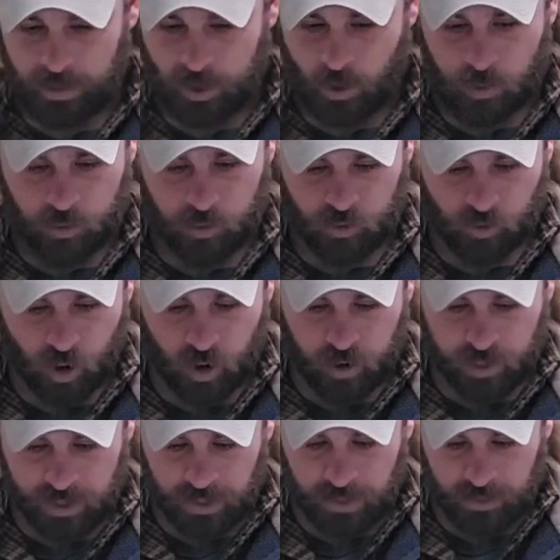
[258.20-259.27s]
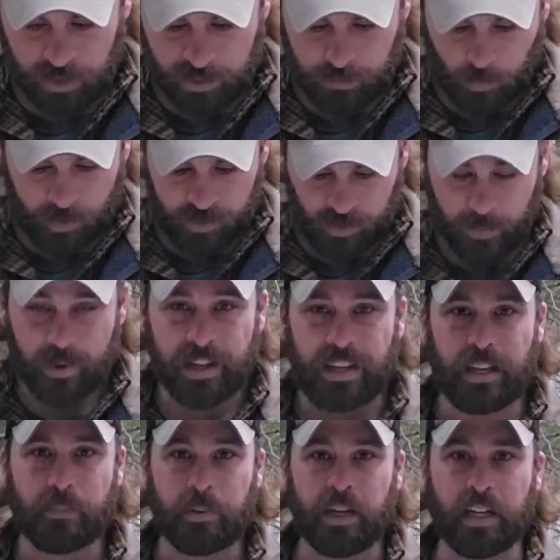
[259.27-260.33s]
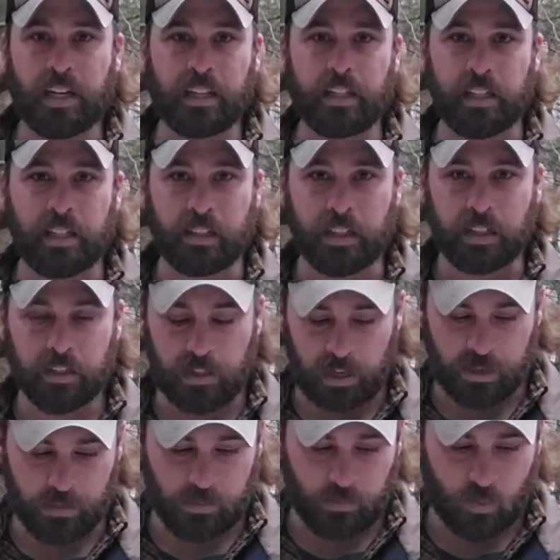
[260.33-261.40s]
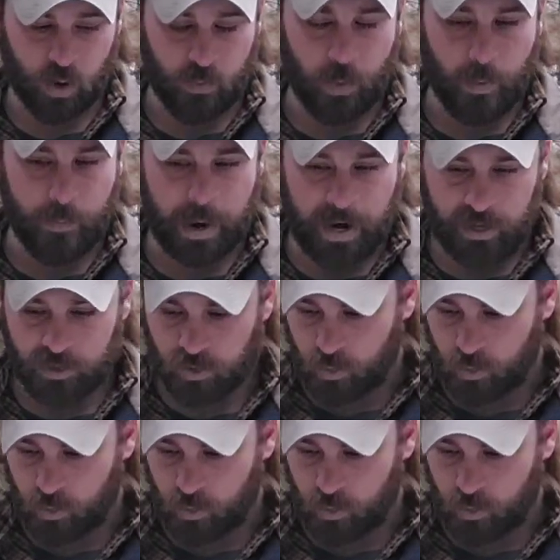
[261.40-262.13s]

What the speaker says: going strong still at this point. So I'm going to keep EDC in this as one of my main